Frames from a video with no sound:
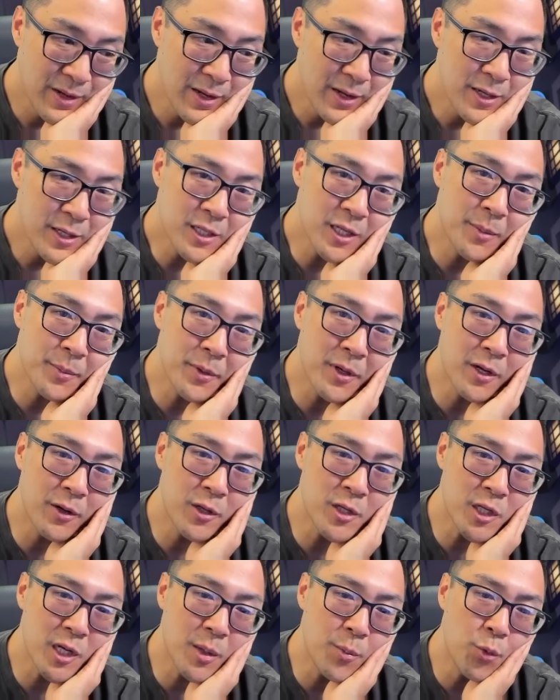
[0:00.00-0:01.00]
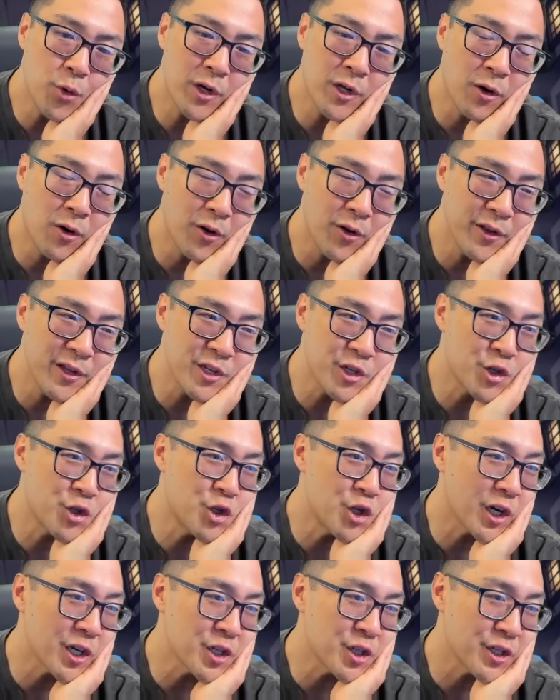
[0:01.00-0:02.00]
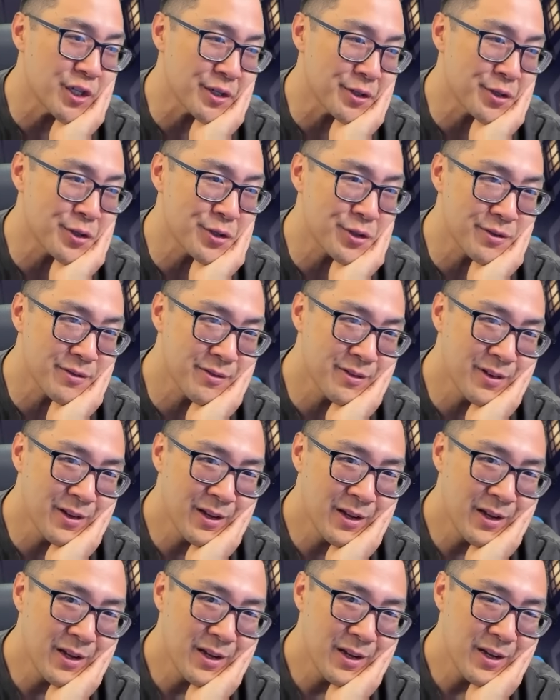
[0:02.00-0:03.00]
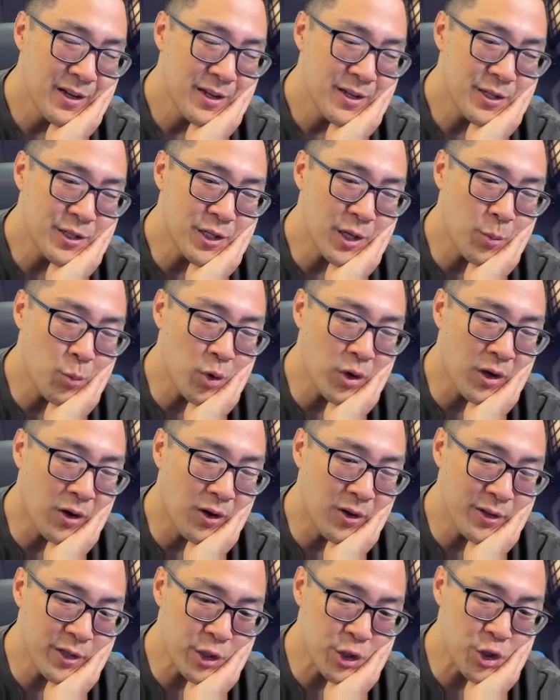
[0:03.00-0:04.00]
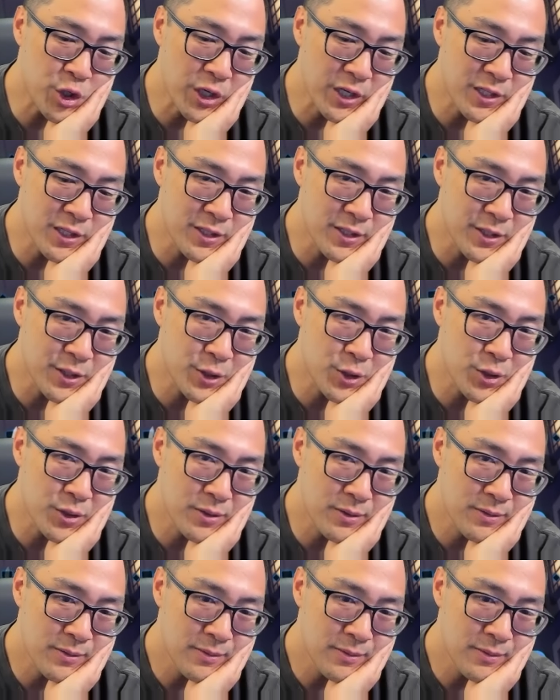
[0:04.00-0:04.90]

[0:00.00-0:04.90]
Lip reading: Some would call this justice. Some would call this justice.